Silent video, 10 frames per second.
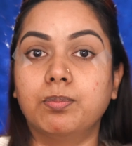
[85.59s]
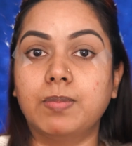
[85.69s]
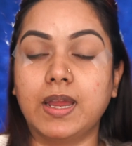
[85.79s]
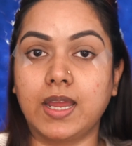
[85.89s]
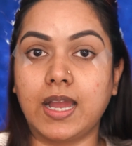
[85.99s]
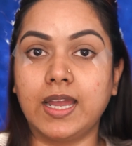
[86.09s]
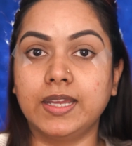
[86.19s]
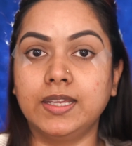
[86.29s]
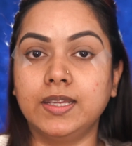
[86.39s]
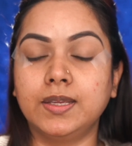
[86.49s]
my
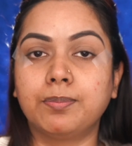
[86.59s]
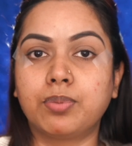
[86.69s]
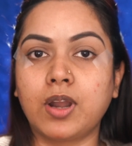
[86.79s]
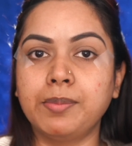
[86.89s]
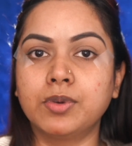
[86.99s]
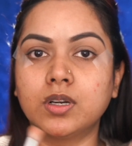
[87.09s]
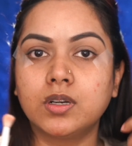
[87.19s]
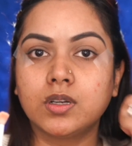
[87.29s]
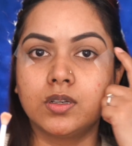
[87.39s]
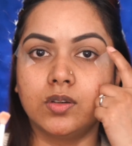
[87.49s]
eye primer
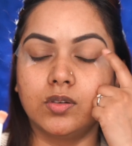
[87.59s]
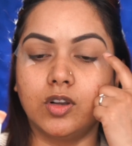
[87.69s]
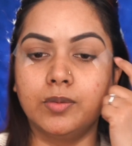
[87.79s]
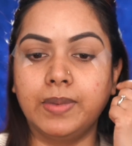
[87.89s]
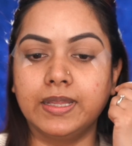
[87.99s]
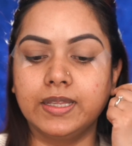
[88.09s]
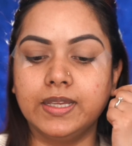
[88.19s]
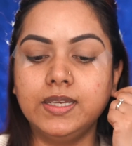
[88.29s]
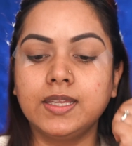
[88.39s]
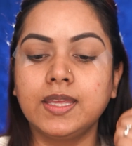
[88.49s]
on my
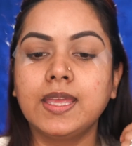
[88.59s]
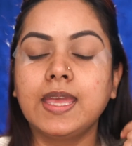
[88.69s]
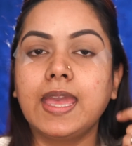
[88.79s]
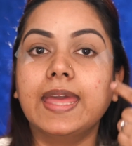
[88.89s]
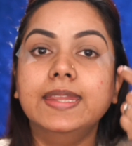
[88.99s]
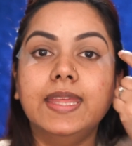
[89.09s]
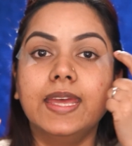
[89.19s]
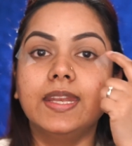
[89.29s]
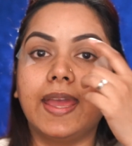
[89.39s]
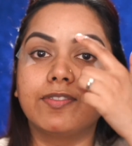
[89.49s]
lid, and
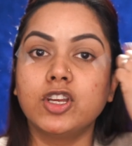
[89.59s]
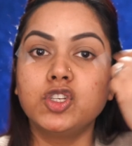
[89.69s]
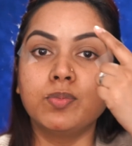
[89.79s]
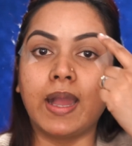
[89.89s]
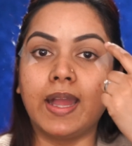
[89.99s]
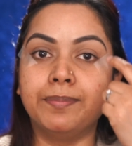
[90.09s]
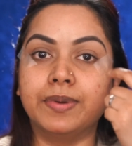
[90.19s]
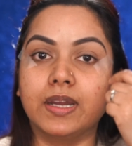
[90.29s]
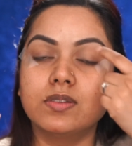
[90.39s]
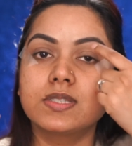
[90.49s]
then after I do my
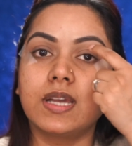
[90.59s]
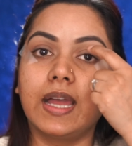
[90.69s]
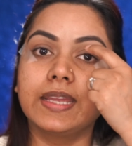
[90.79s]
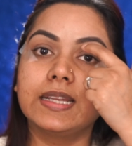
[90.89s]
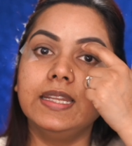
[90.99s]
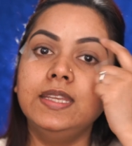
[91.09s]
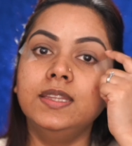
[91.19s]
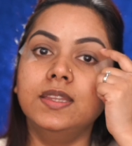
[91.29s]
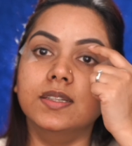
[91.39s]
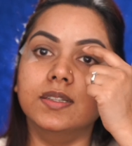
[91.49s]
eyebrows, I
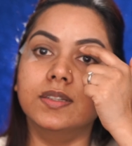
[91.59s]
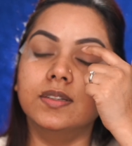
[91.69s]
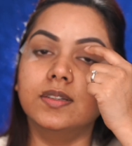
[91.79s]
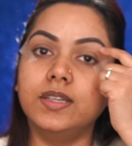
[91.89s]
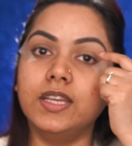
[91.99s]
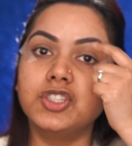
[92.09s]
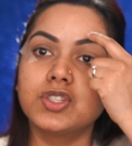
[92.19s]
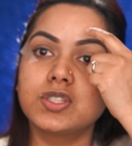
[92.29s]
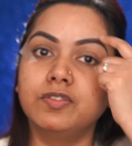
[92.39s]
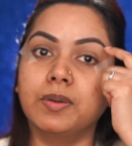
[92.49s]
clean the
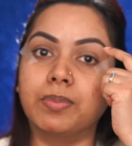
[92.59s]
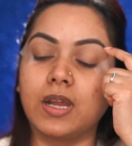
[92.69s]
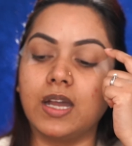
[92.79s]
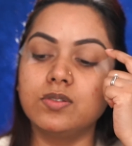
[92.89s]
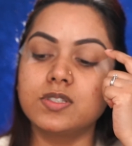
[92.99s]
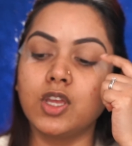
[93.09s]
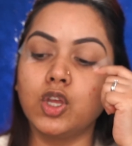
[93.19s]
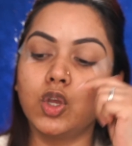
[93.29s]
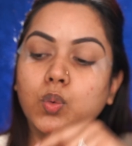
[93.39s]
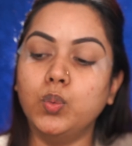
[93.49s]
edges of the brows
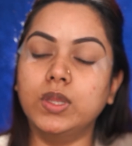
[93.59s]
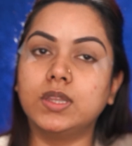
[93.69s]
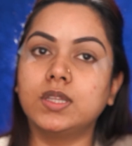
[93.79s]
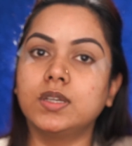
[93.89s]
with